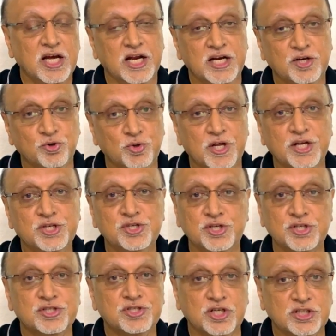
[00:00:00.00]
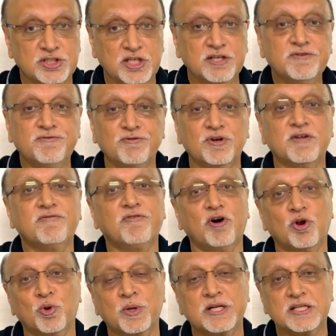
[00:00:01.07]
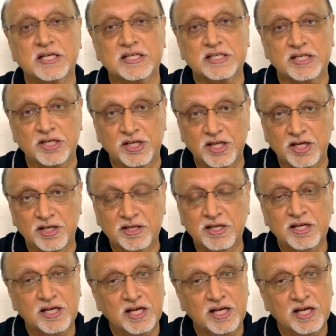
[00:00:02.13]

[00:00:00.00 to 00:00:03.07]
and today she is successfully following that career.